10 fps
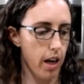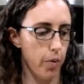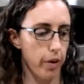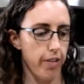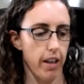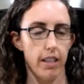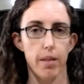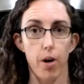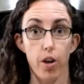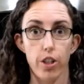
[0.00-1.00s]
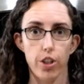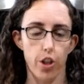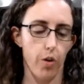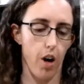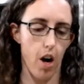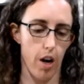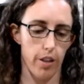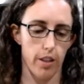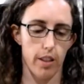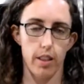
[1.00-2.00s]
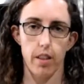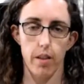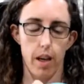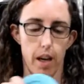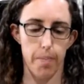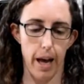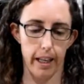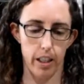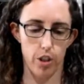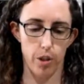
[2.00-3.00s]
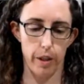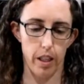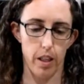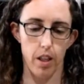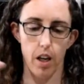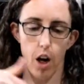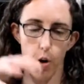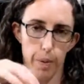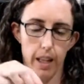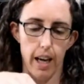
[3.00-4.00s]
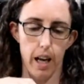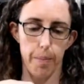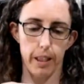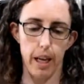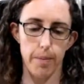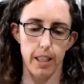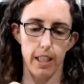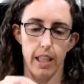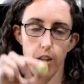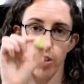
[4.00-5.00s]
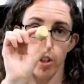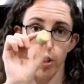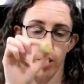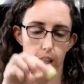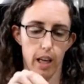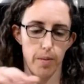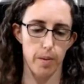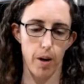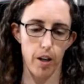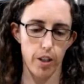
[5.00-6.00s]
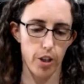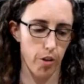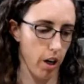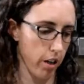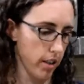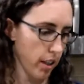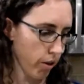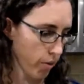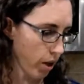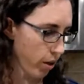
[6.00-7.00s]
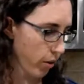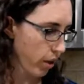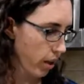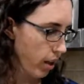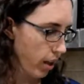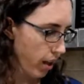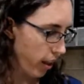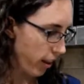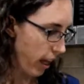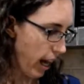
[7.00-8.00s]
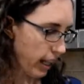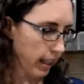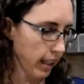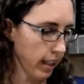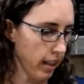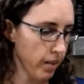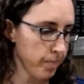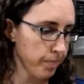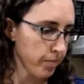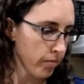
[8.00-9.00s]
We found some artichoke hearts packaged, so we opened that up and kept it in here. So you could cut up some artichoke hearts and throw that in.